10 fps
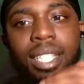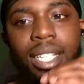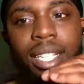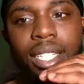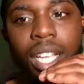
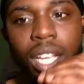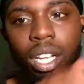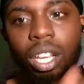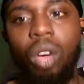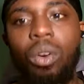these
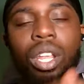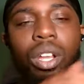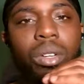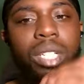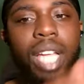lower
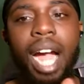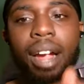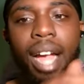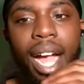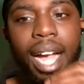lows,
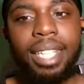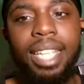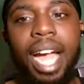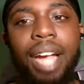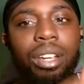higher highs,
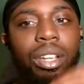higher